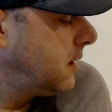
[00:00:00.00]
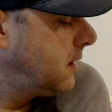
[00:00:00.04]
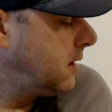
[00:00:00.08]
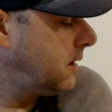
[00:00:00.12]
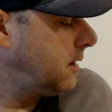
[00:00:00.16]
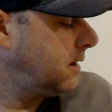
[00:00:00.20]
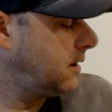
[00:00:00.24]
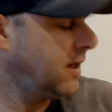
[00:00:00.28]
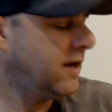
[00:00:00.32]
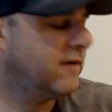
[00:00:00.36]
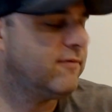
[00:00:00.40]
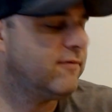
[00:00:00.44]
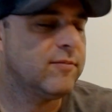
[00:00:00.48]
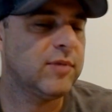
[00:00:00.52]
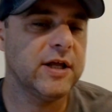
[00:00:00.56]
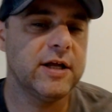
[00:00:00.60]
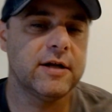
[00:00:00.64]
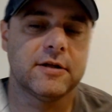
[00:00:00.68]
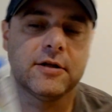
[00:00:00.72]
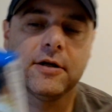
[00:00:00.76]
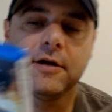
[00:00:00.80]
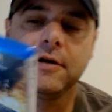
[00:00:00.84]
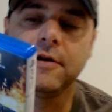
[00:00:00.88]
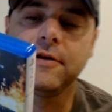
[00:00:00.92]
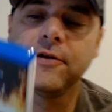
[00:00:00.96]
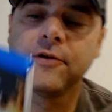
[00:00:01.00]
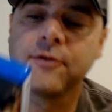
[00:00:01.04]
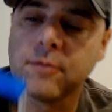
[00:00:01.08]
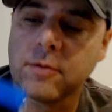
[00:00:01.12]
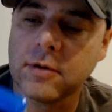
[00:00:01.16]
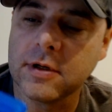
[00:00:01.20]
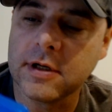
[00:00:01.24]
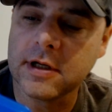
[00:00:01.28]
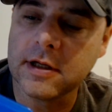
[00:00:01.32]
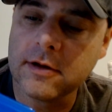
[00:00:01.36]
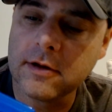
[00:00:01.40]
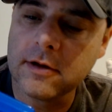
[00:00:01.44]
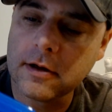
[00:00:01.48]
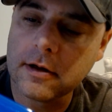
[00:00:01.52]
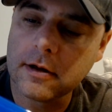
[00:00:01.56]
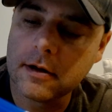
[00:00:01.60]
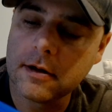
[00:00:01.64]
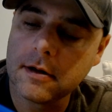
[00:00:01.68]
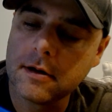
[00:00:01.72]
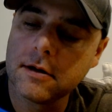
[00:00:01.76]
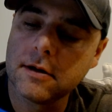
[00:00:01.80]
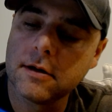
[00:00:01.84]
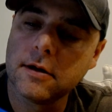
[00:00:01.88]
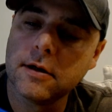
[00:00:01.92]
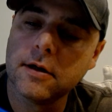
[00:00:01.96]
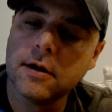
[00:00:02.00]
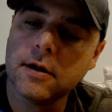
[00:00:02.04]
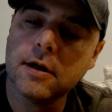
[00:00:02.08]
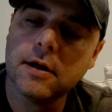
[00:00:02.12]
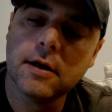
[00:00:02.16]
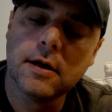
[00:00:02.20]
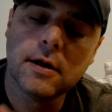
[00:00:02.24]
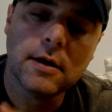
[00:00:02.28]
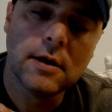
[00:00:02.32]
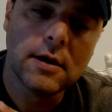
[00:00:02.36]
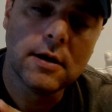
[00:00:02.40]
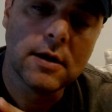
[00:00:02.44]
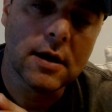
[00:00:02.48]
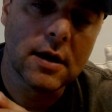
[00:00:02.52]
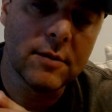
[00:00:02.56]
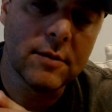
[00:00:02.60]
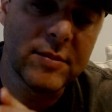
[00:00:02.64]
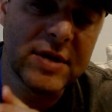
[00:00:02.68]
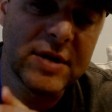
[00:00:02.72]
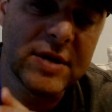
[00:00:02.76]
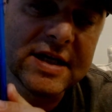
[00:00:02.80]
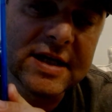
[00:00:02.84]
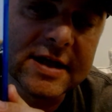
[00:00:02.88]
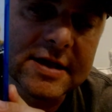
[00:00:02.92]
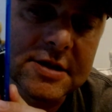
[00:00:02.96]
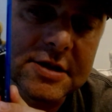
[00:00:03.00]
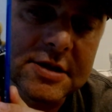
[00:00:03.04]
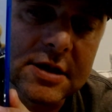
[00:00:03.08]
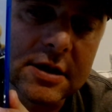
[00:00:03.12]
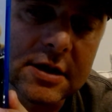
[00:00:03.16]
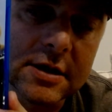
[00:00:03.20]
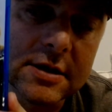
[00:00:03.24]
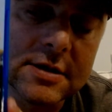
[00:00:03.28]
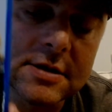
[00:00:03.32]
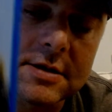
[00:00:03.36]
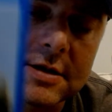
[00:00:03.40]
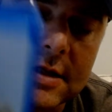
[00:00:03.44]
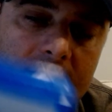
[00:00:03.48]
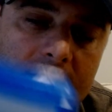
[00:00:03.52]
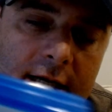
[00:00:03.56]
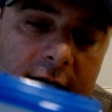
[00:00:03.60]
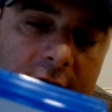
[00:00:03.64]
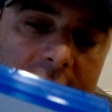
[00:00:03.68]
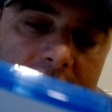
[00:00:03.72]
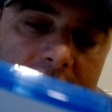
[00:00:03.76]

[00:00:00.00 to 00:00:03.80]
I haven't played a ton of this one either. Midnight Suns, I got